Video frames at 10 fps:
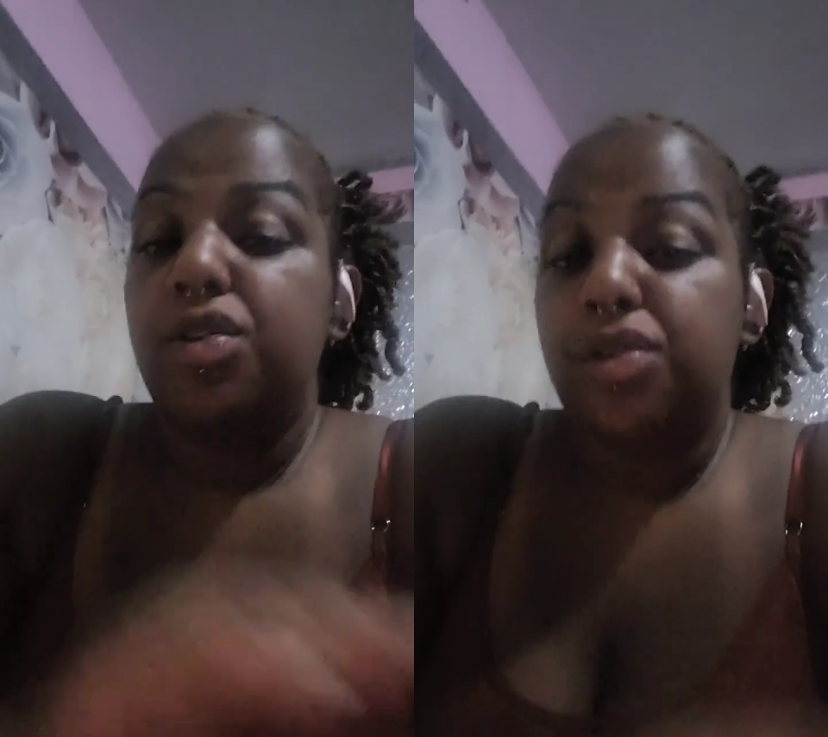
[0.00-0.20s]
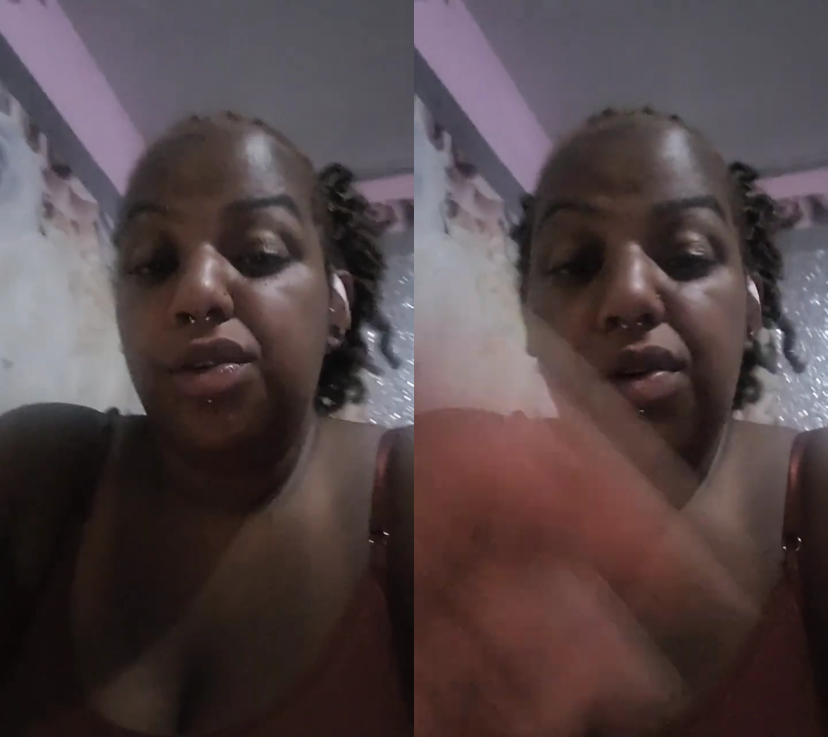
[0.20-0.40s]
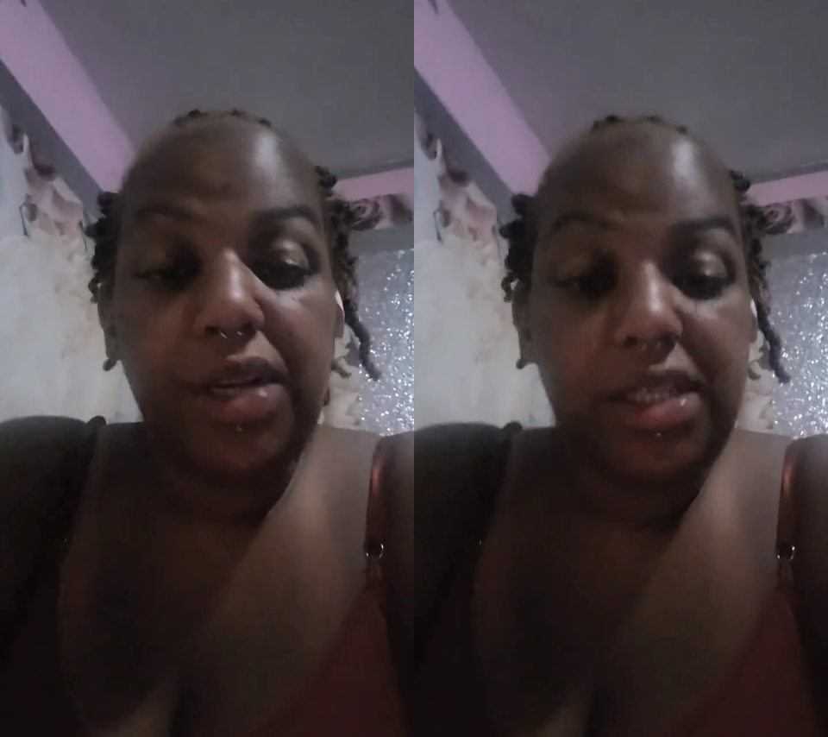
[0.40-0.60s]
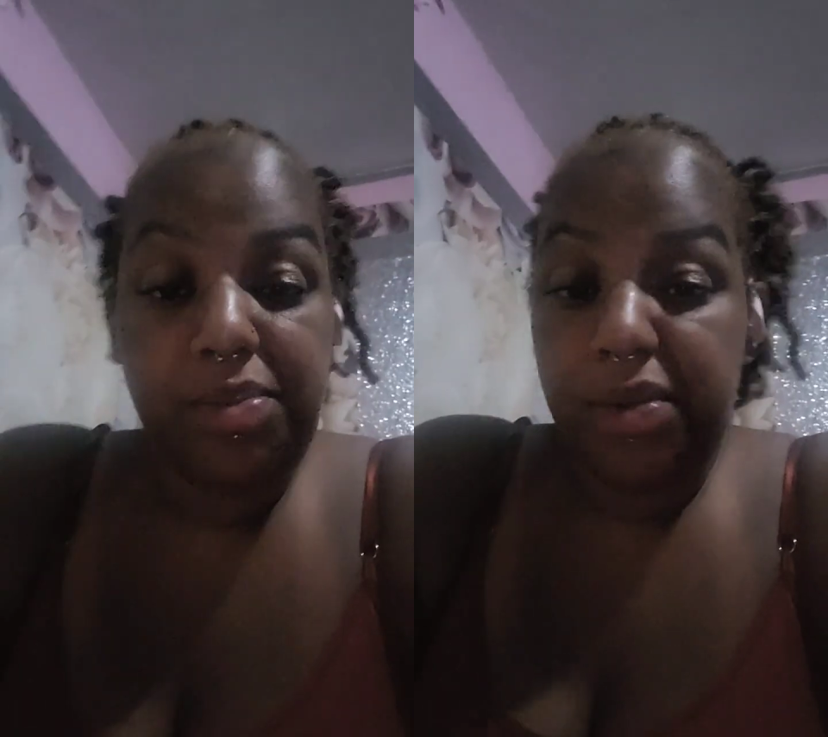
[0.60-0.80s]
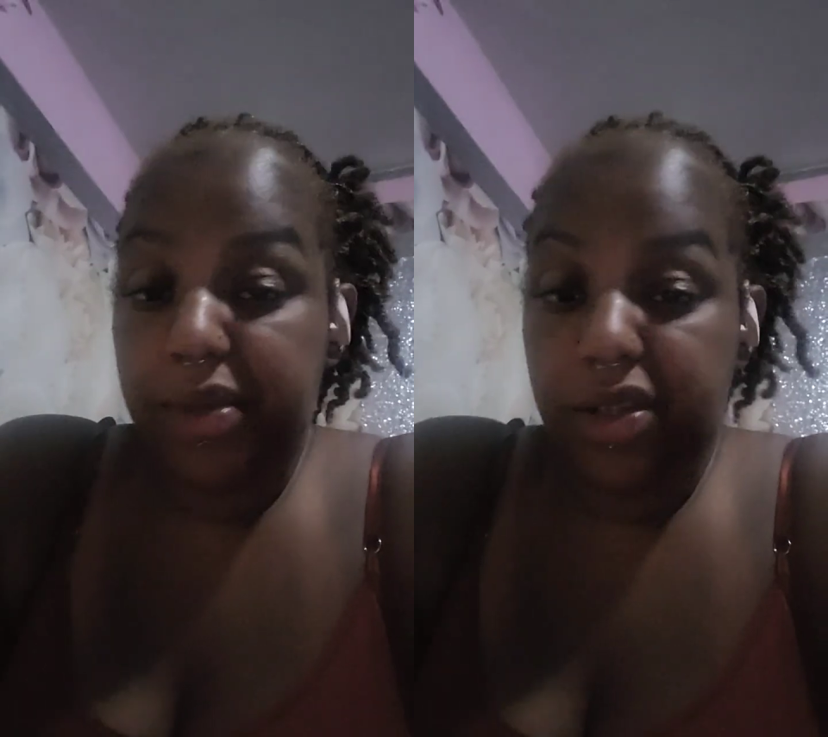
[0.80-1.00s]
you don't need to
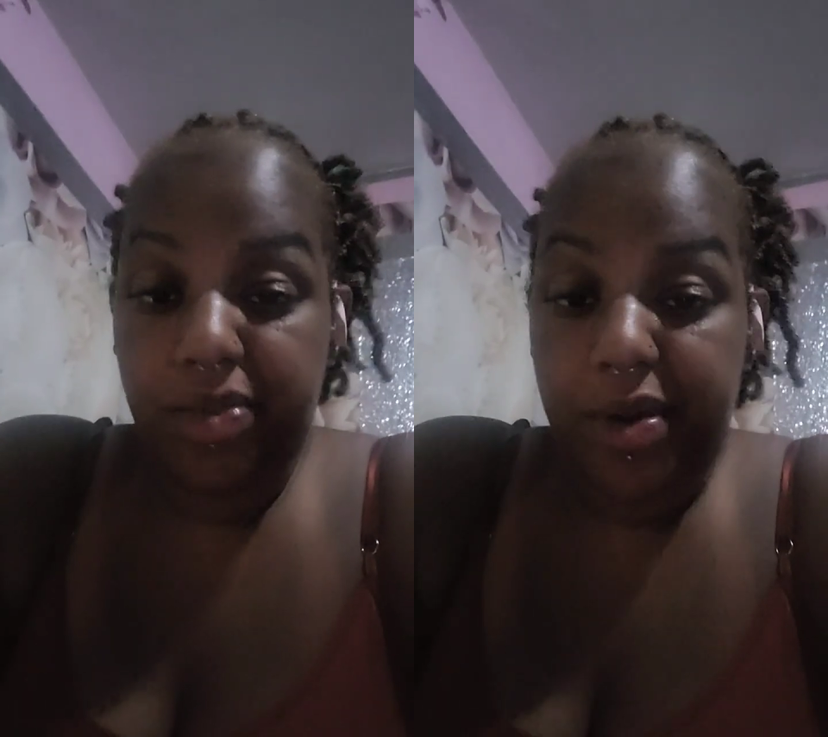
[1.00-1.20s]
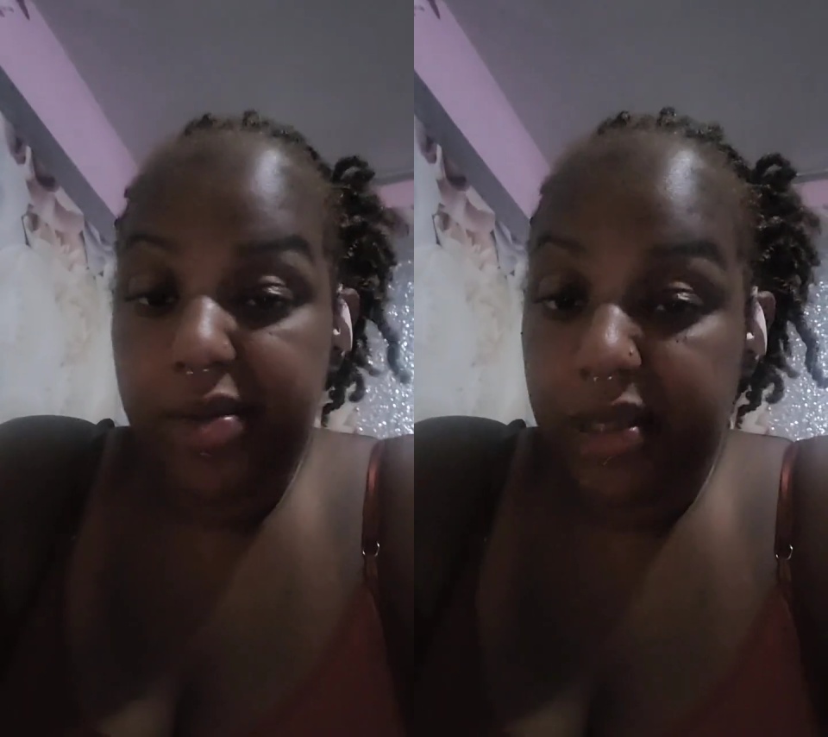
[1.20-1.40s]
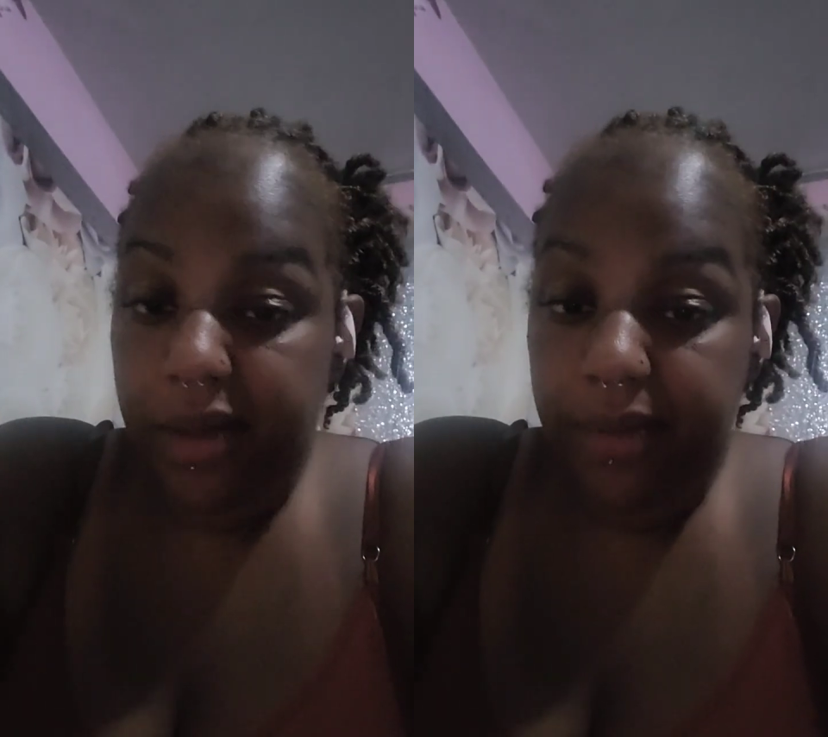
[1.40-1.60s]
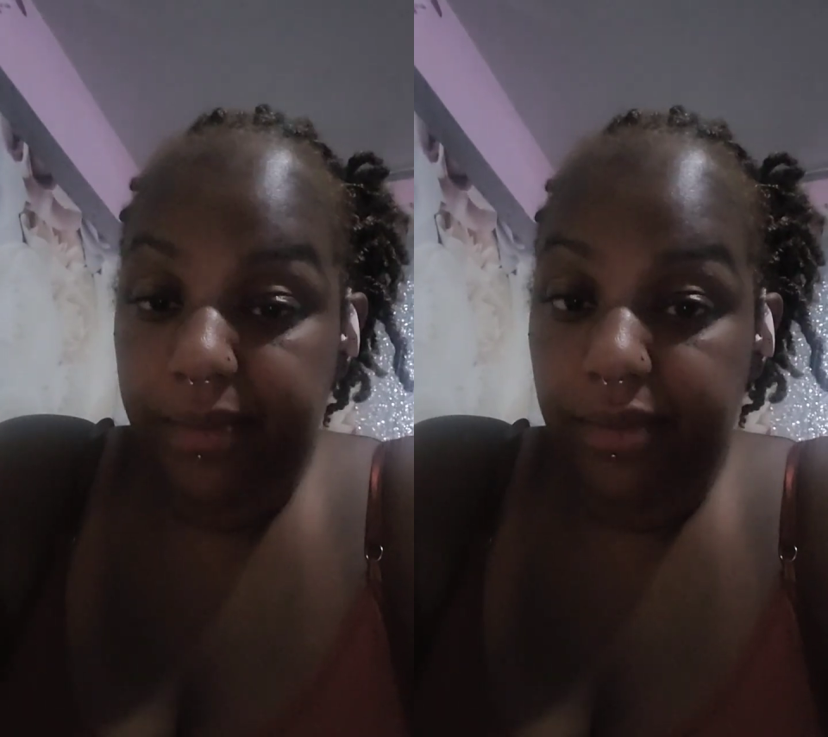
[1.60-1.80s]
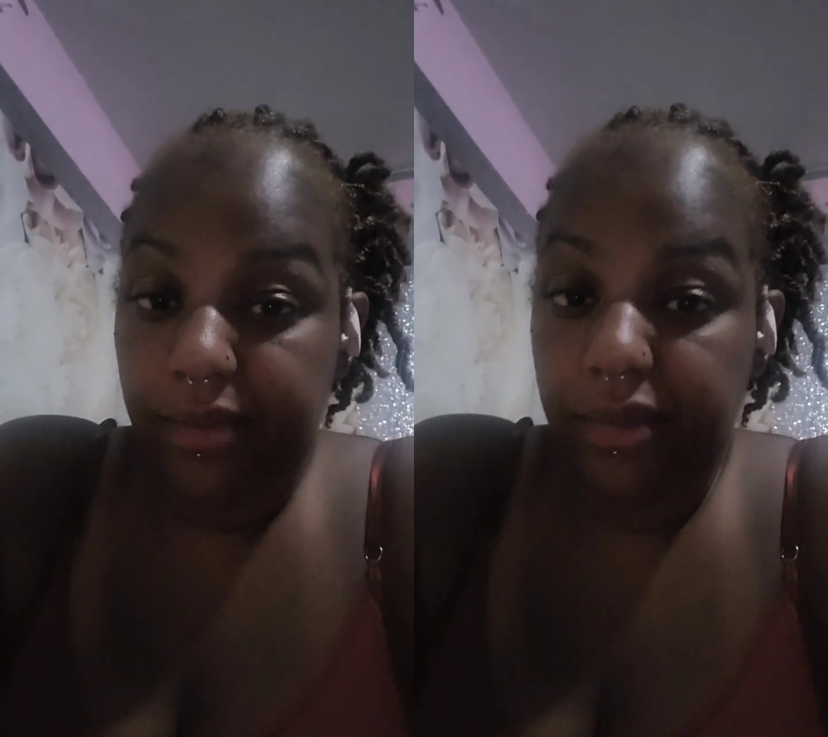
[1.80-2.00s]
be with this person
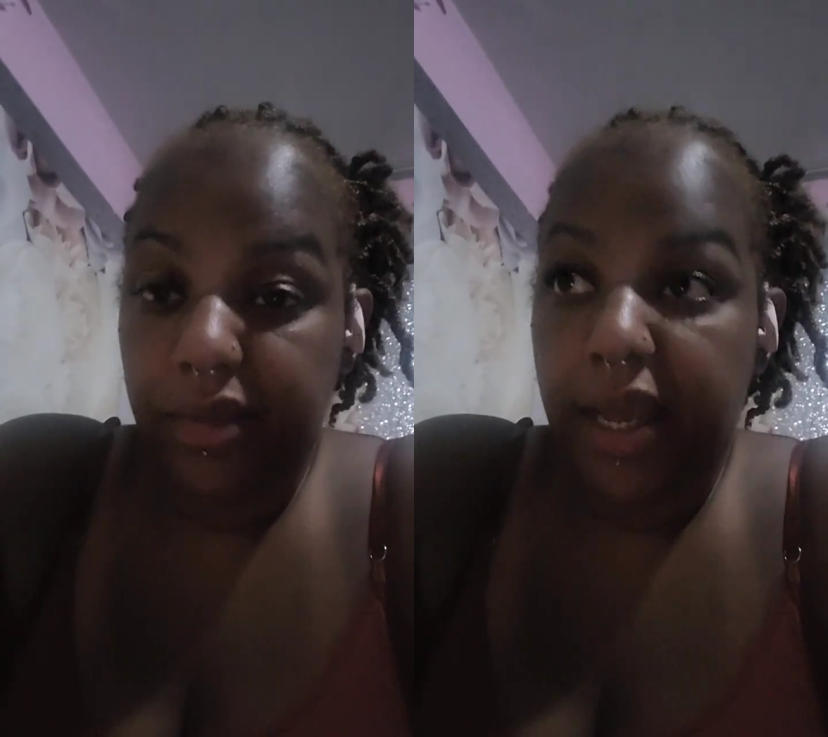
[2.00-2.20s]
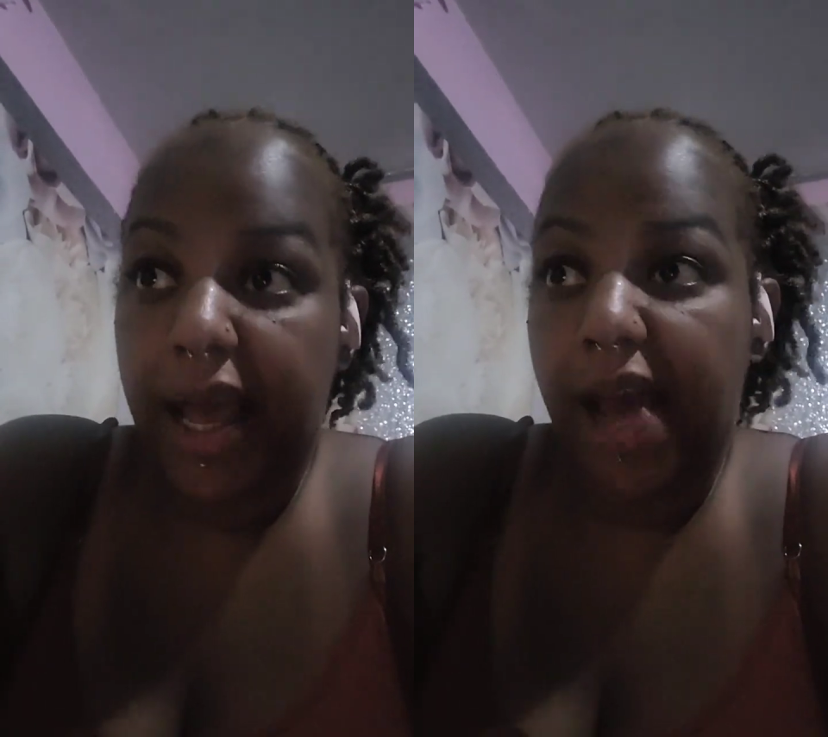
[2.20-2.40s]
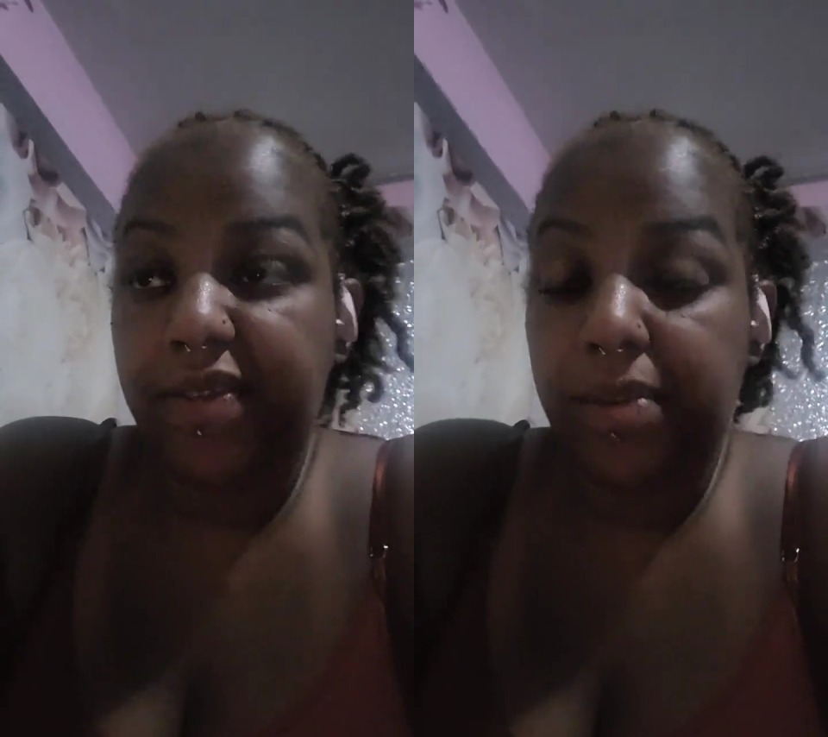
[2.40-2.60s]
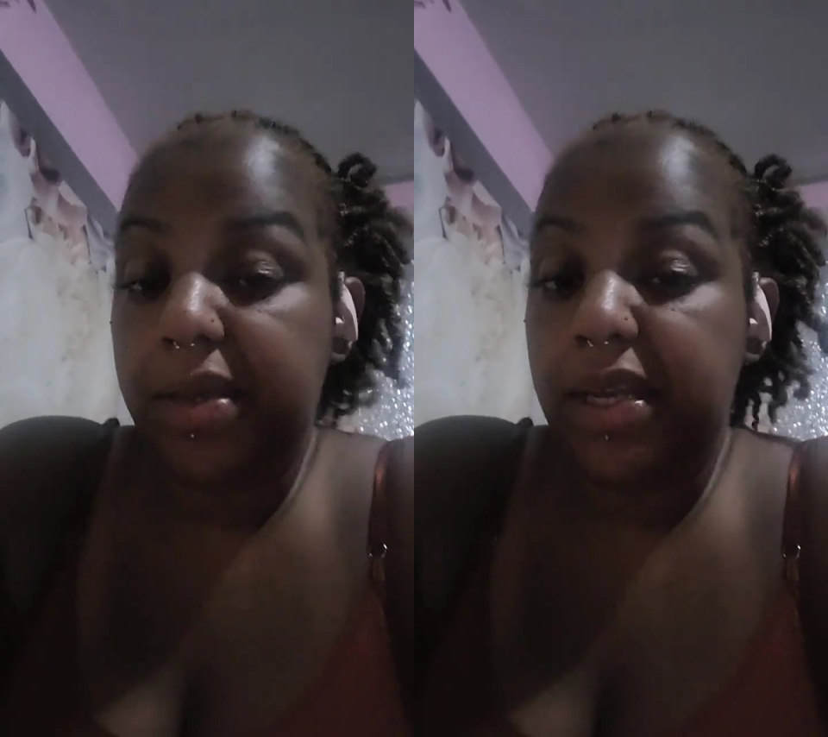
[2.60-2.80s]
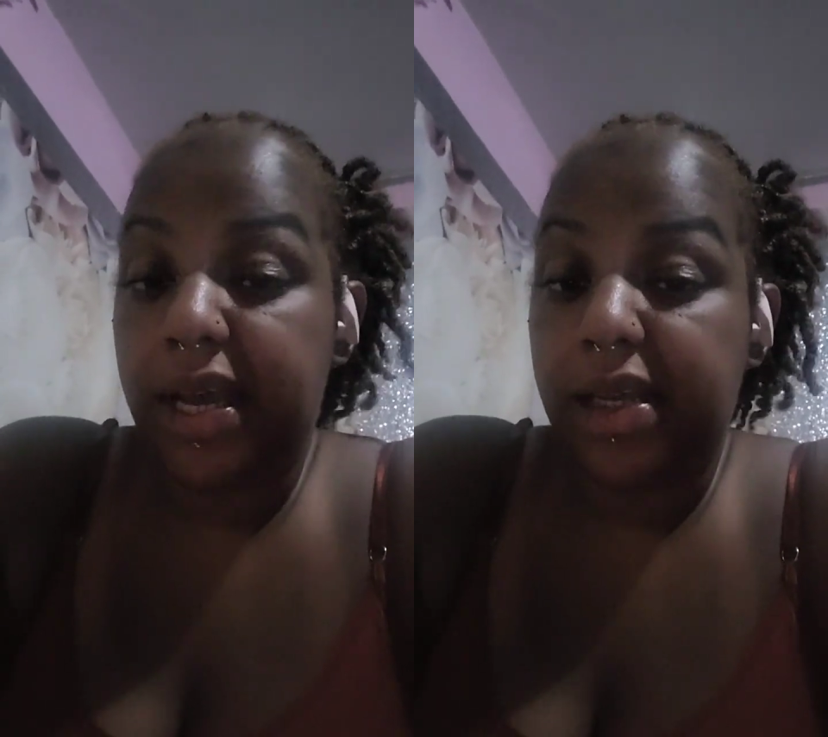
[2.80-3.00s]
after
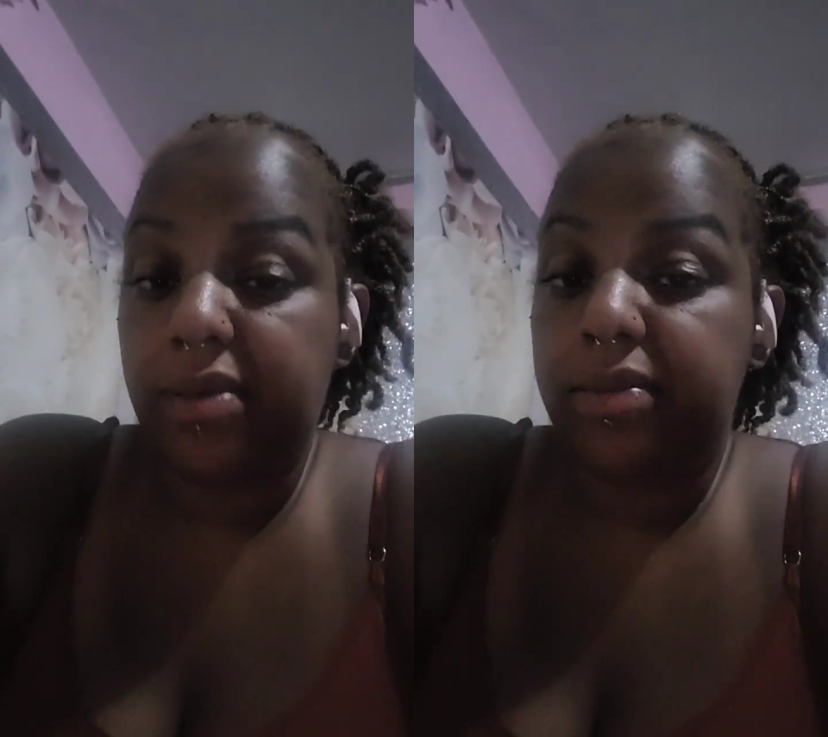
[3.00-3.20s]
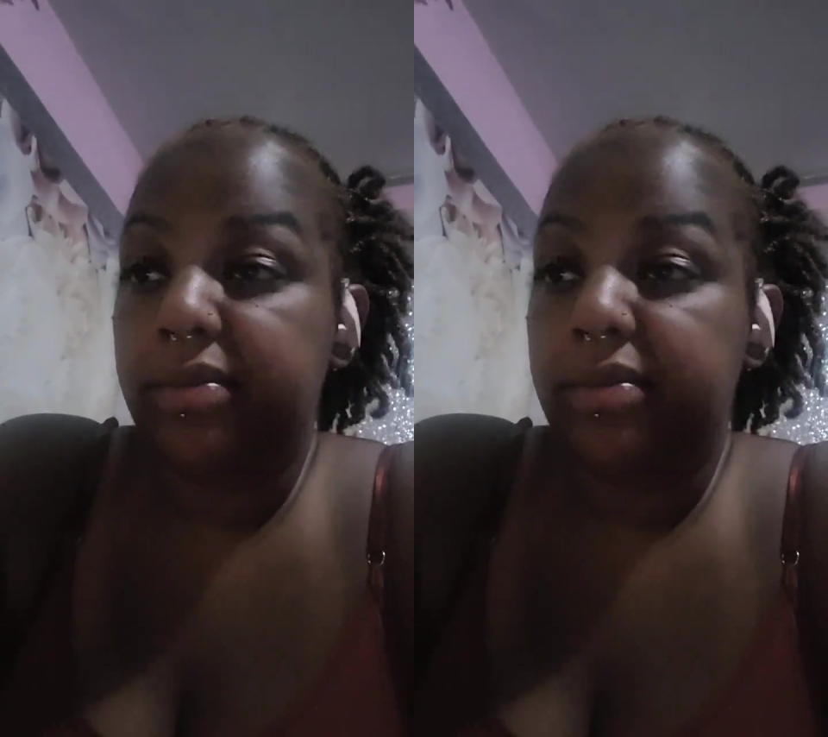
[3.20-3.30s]
midnight.